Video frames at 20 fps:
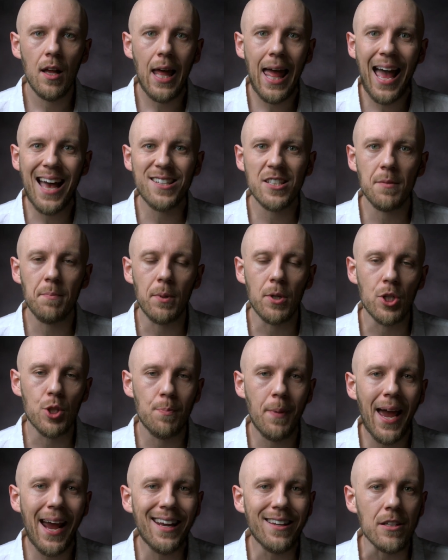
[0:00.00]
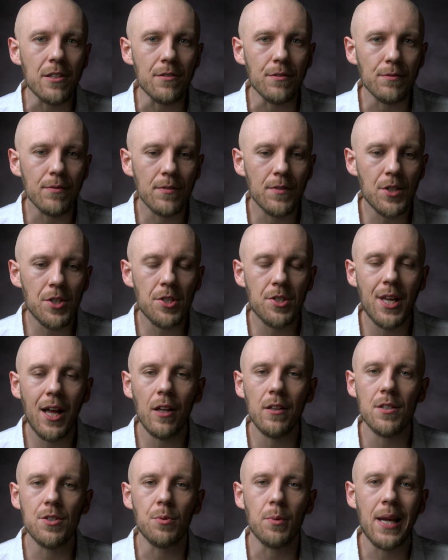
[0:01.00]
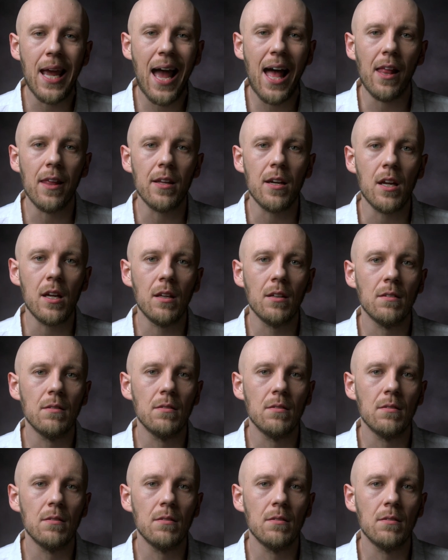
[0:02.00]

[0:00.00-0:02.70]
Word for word: as a perspective. This is held as reality.